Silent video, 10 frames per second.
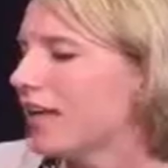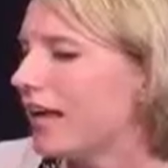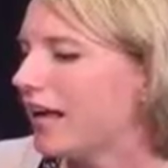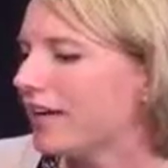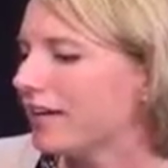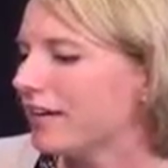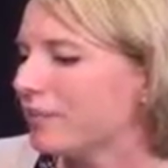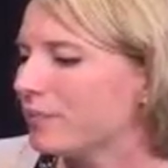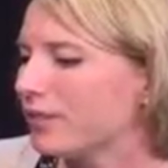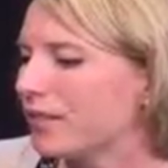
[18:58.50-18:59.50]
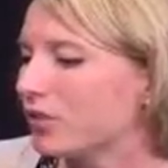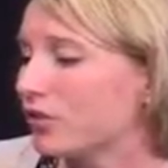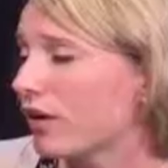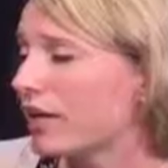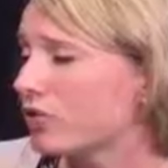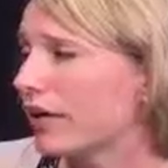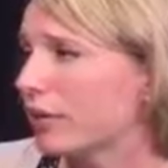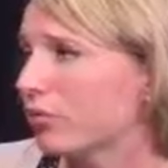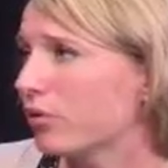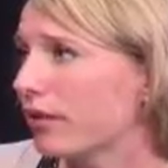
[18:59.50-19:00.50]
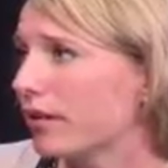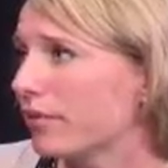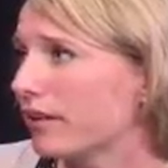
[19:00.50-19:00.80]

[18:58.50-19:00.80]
And it's a great training program.